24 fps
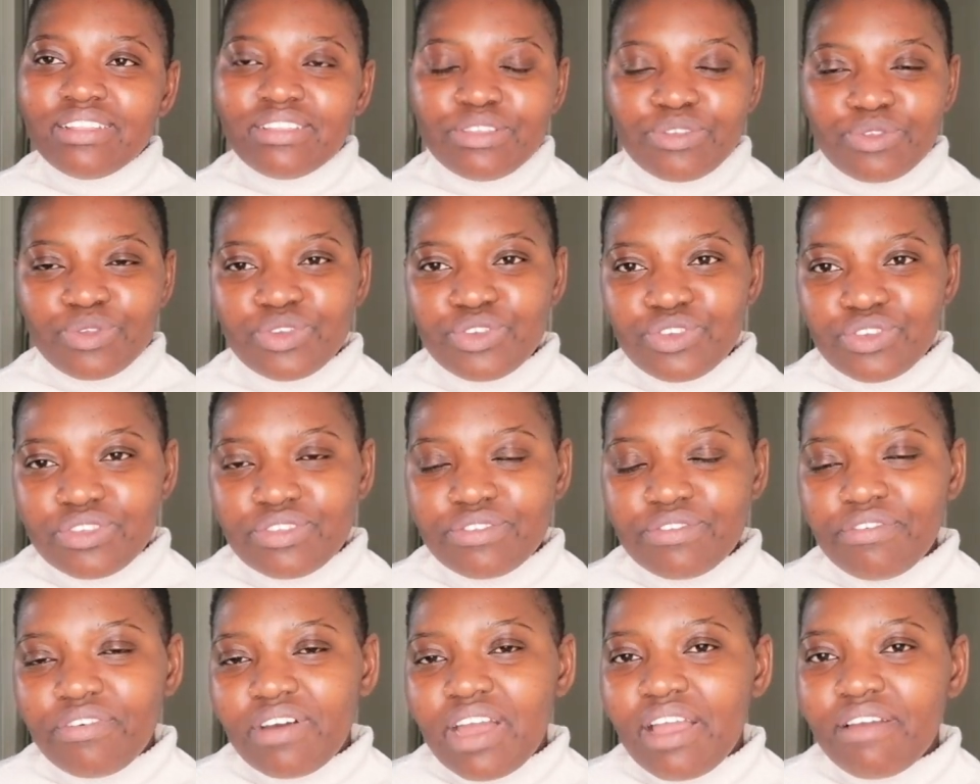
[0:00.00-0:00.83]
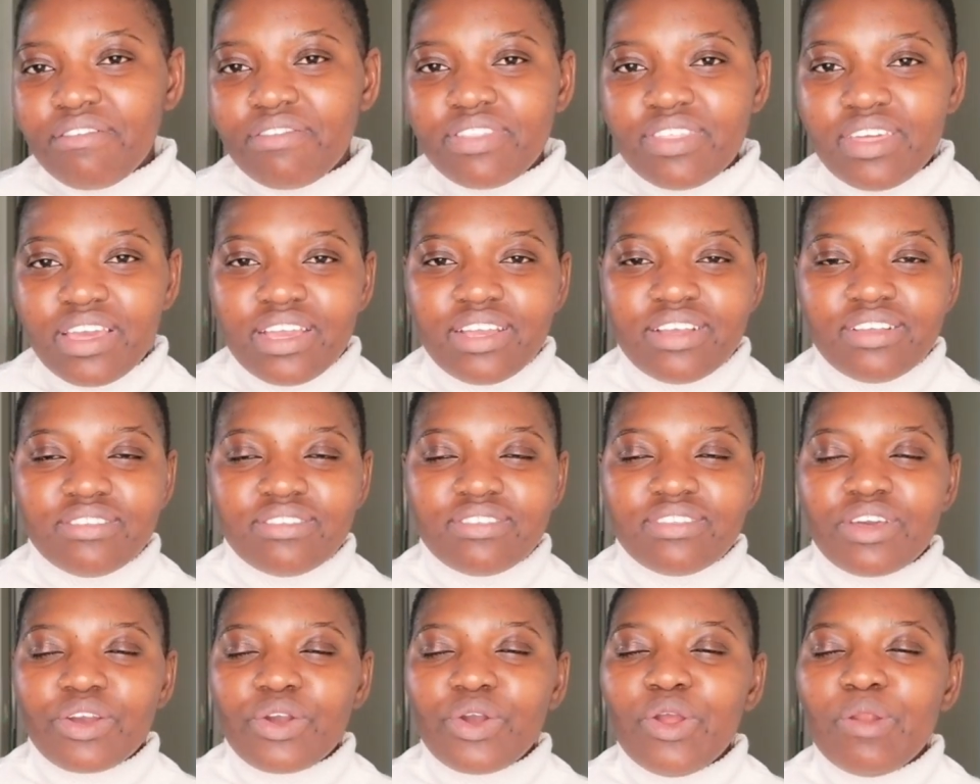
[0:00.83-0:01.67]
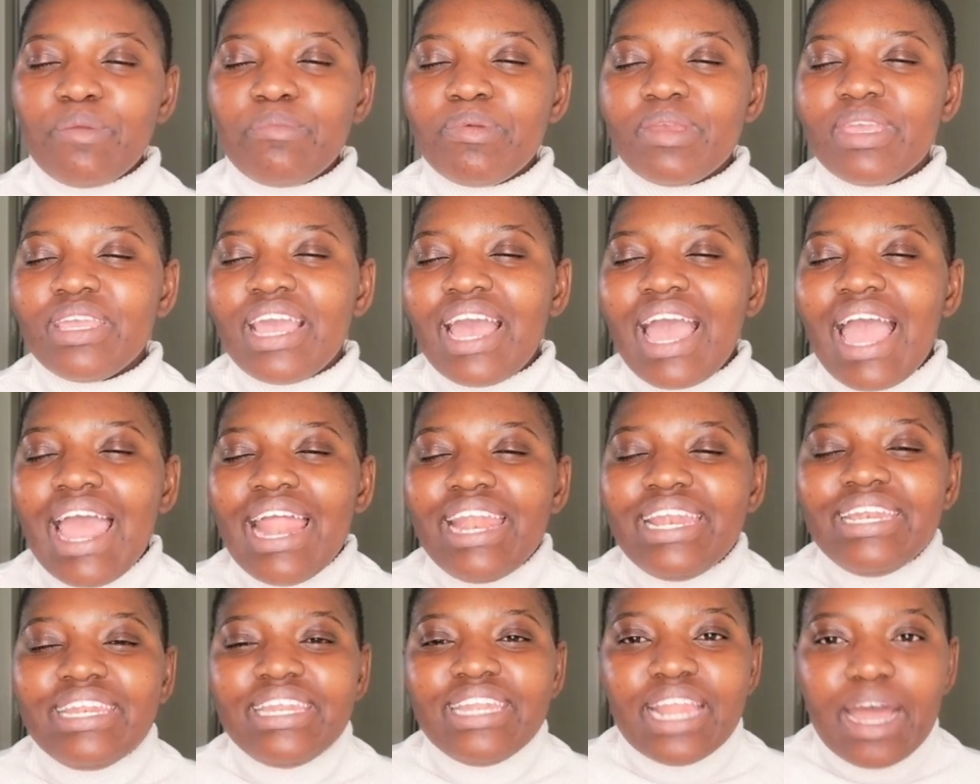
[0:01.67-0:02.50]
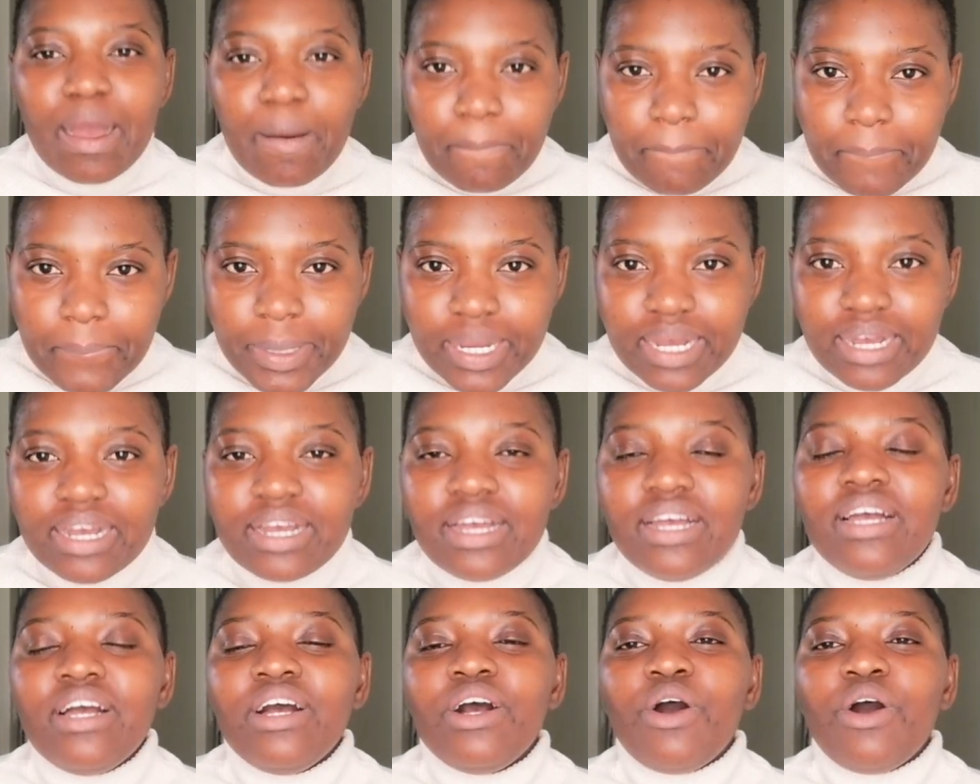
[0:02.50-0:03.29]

these are just five things there could be a number